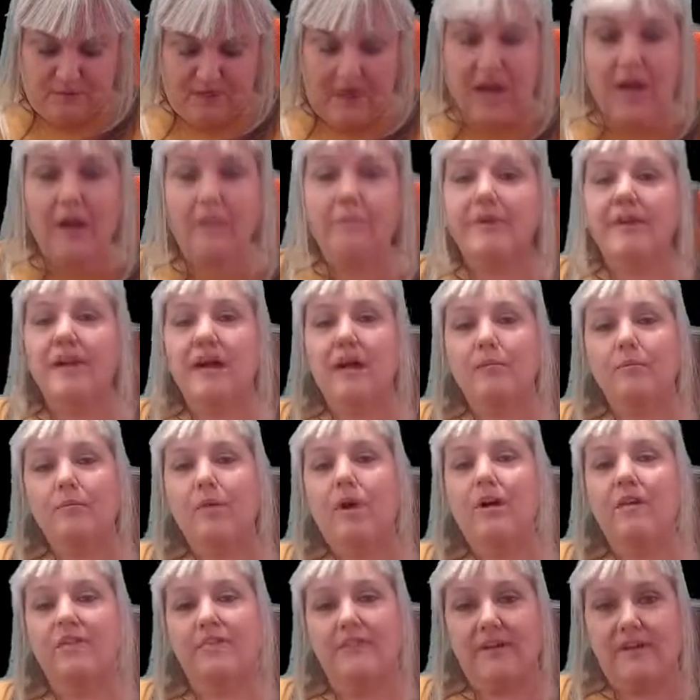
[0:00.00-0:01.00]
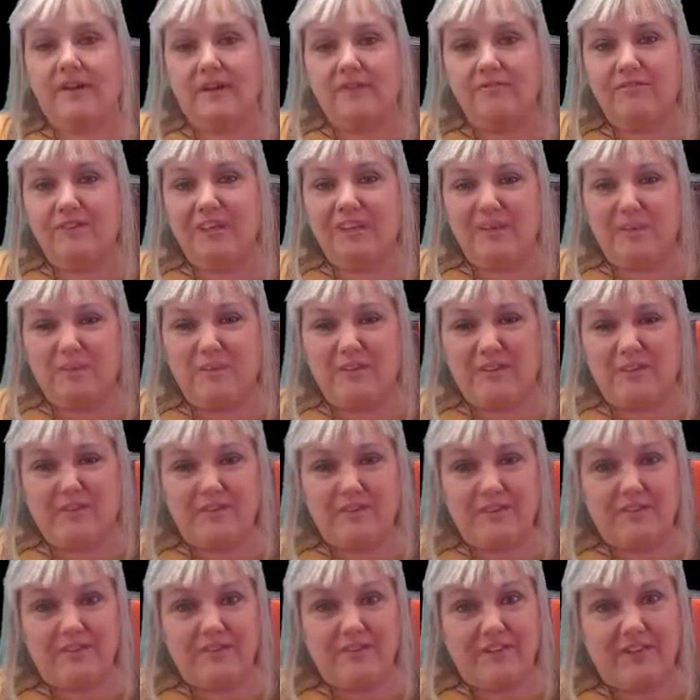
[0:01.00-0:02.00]
I mean, I'm not a real big
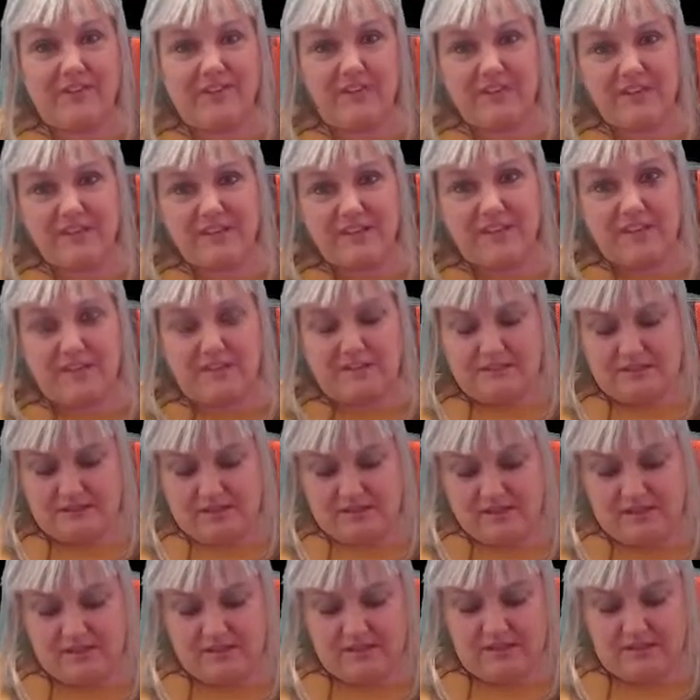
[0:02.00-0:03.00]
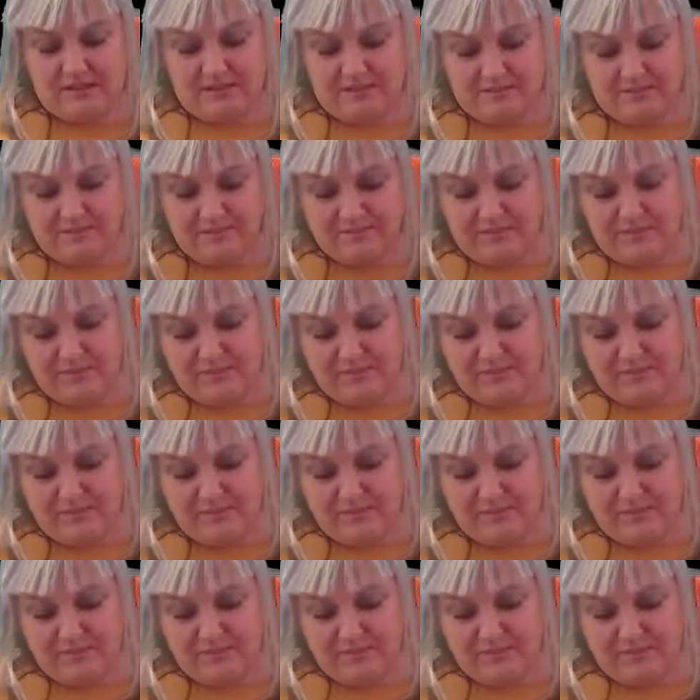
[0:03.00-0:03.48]
fan of Valentine's Day because